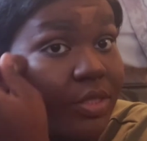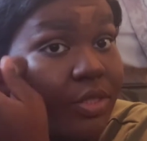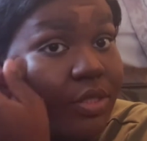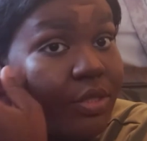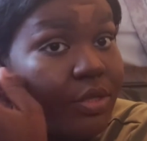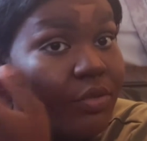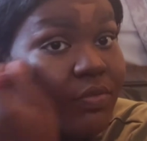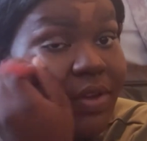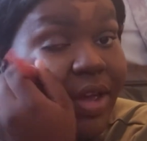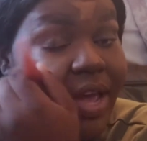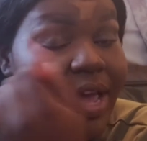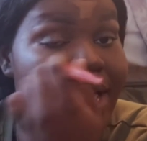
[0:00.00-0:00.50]
too
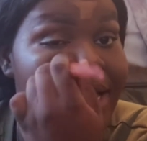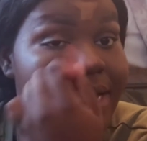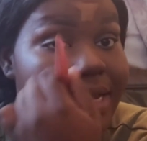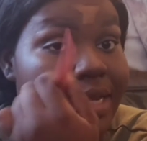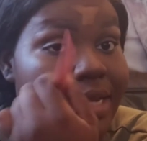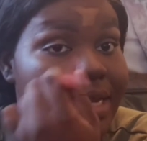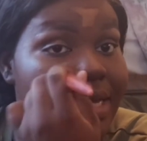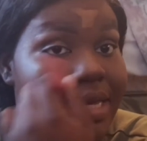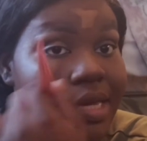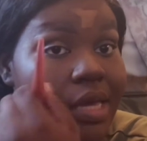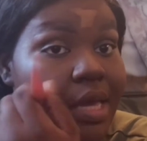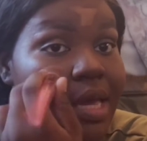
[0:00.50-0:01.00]
if I had
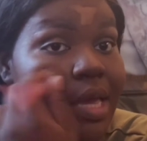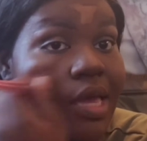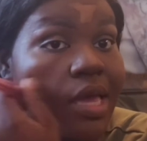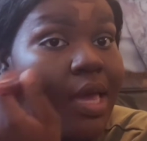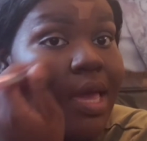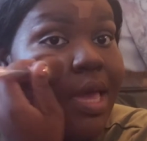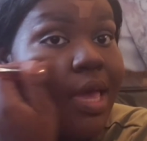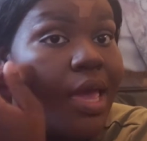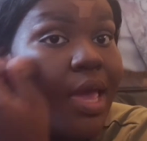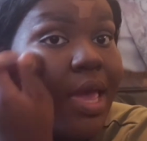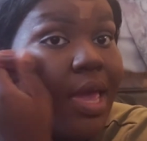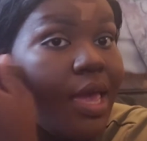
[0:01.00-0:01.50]
any.
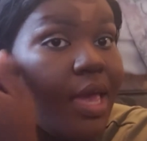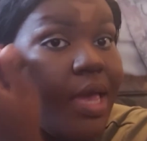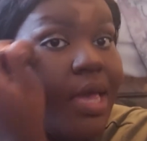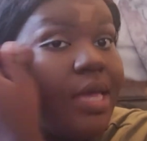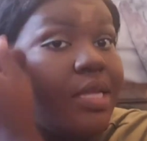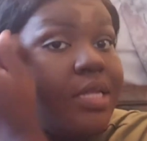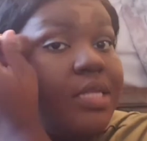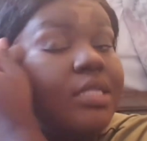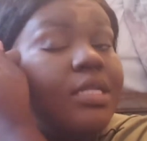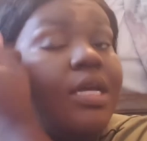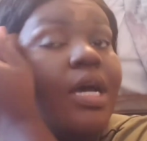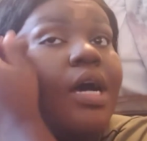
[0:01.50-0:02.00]

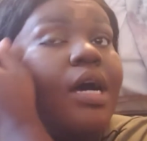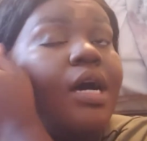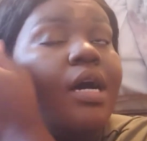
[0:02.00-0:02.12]
And